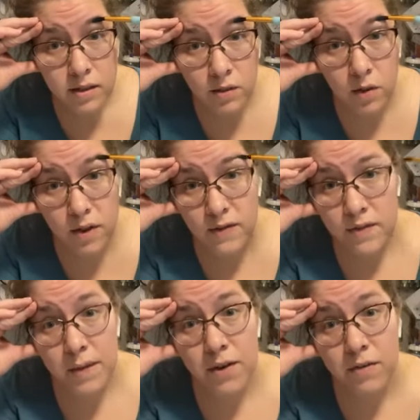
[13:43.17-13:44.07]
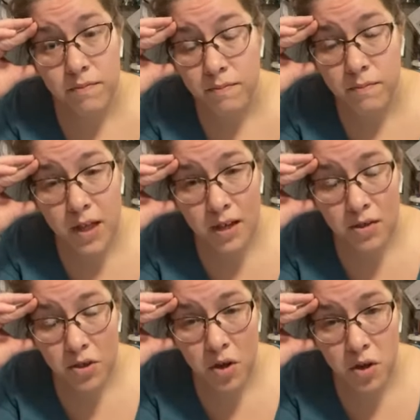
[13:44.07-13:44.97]
Or even better yet,
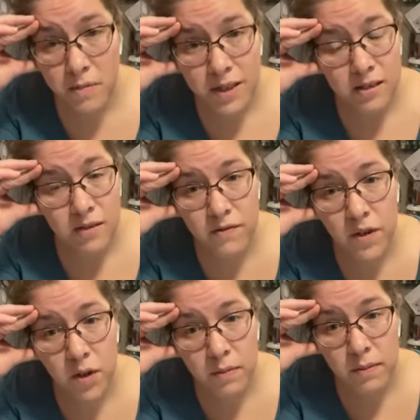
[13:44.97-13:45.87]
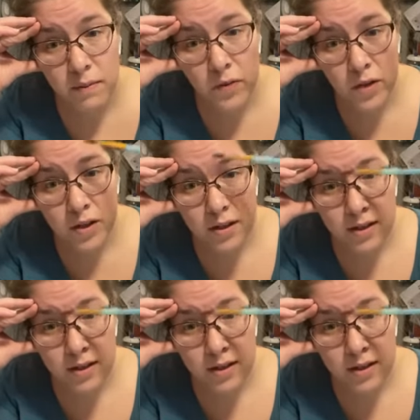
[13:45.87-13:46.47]
just call me. You've called me before.